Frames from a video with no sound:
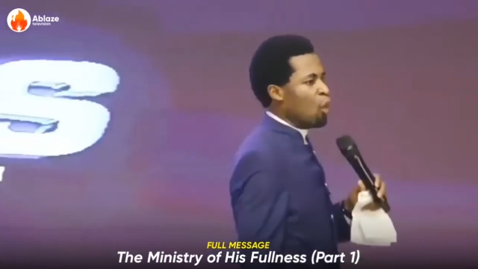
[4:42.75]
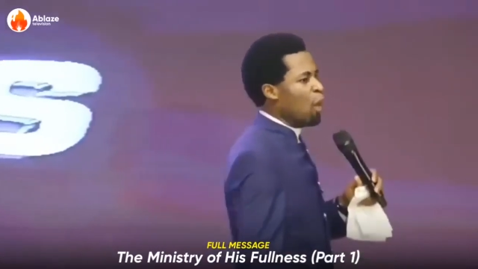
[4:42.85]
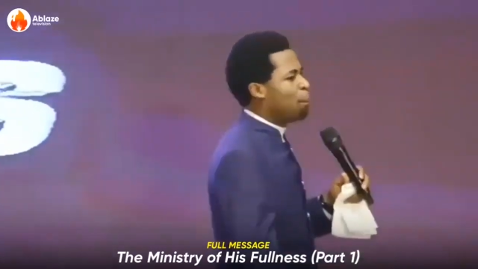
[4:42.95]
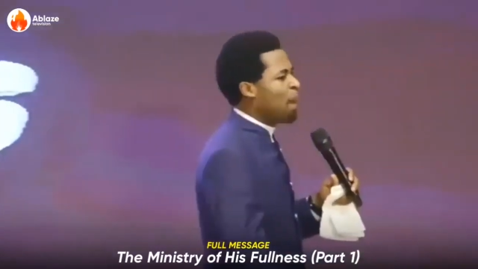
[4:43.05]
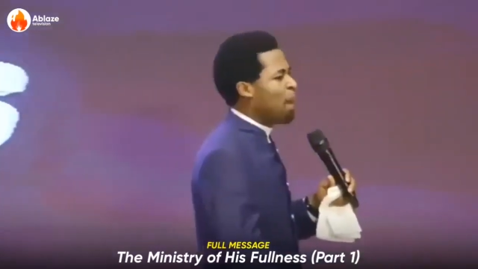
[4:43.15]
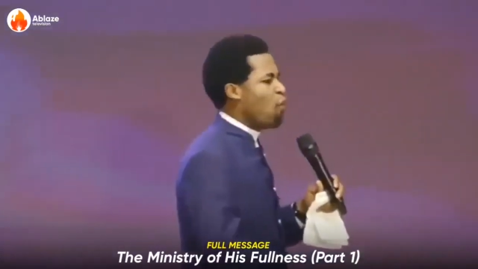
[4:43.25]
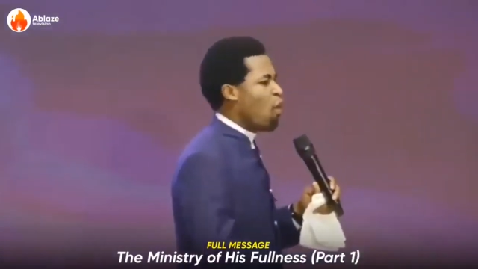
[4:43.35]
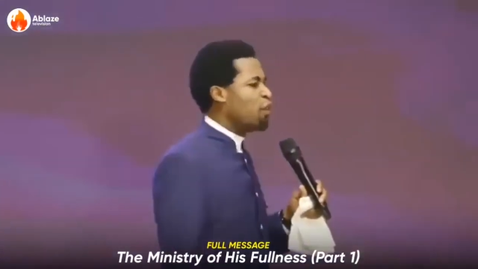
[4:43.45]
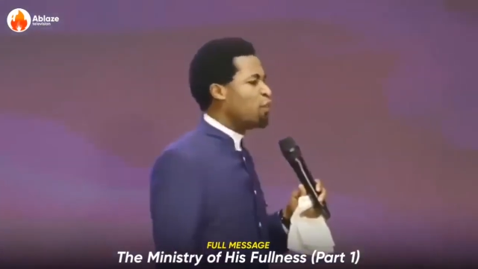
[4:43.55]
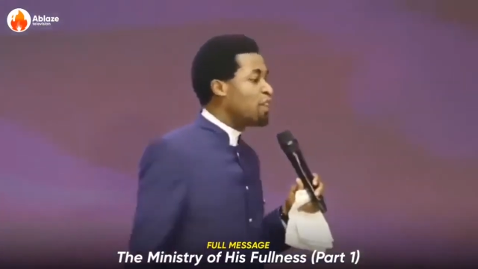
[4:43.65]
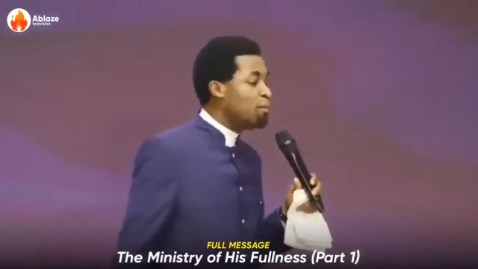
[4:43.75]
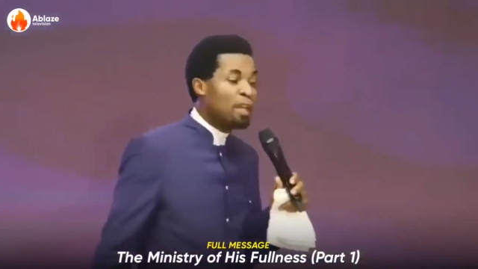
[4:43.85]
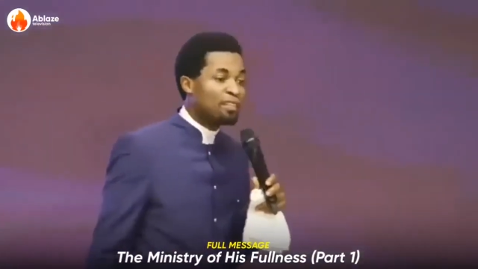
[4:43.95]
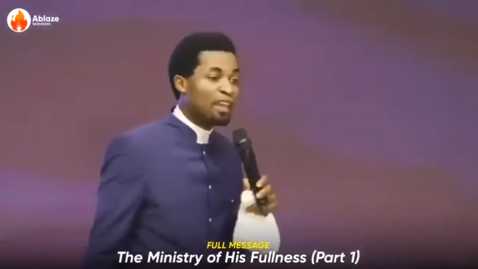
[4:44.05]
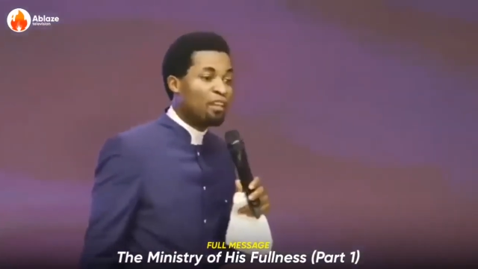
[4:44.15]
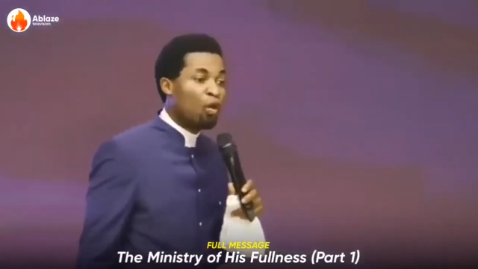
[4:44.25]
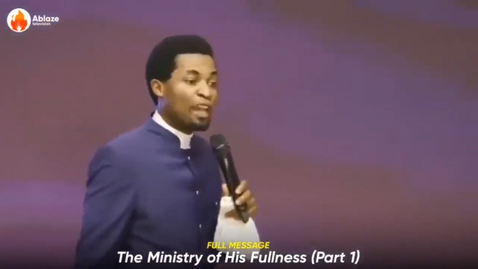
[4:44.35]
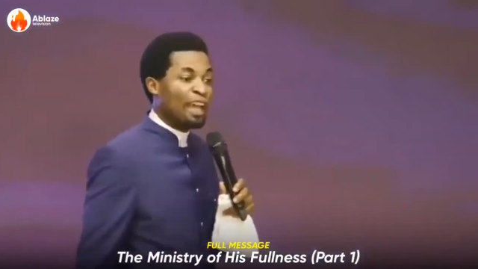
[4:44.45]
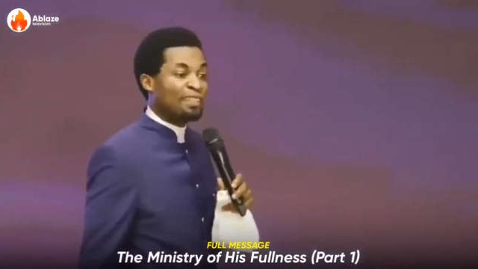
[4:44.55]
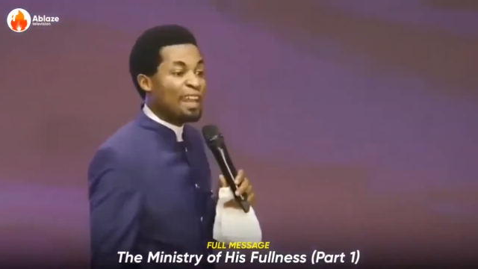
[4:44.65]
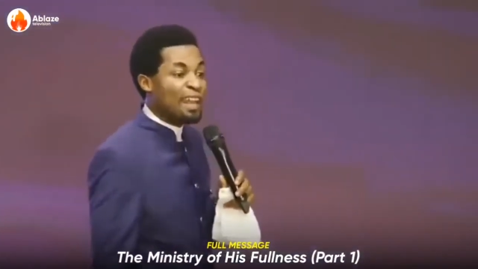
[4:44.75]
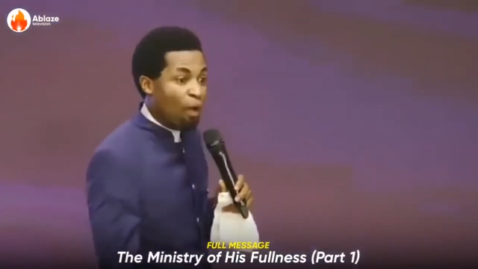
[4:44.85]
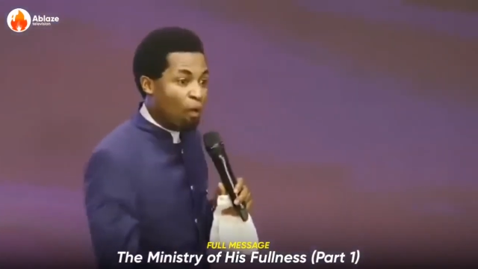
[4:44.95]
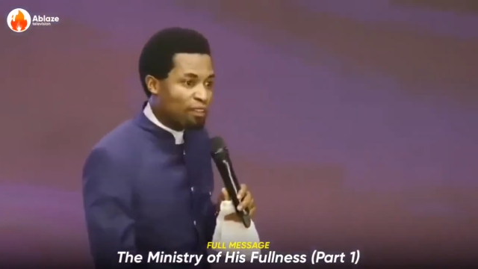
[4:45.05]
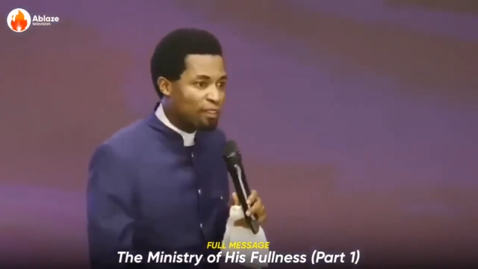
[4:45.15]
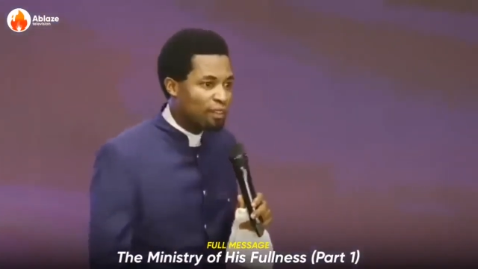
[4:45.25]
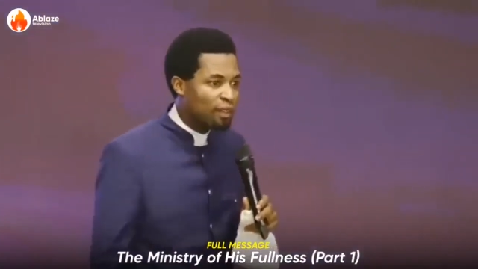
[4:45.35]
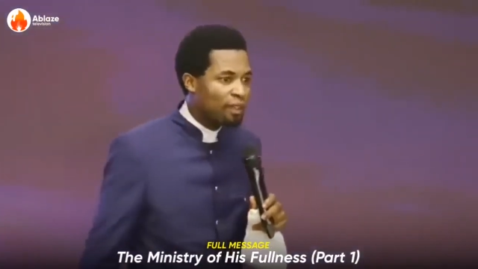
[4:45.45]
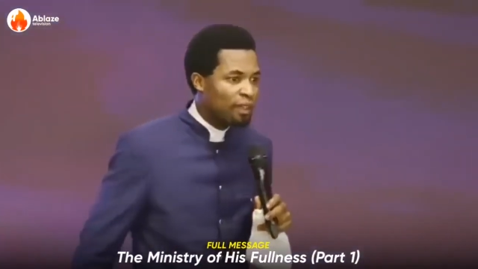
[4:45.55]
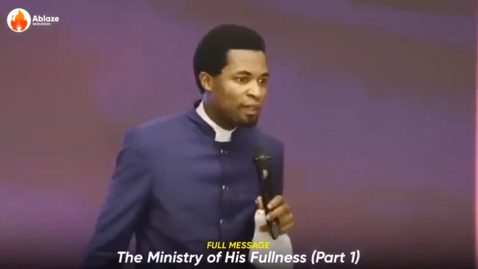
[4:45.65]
You will pray for 15 minutes, it looked like 10 hours.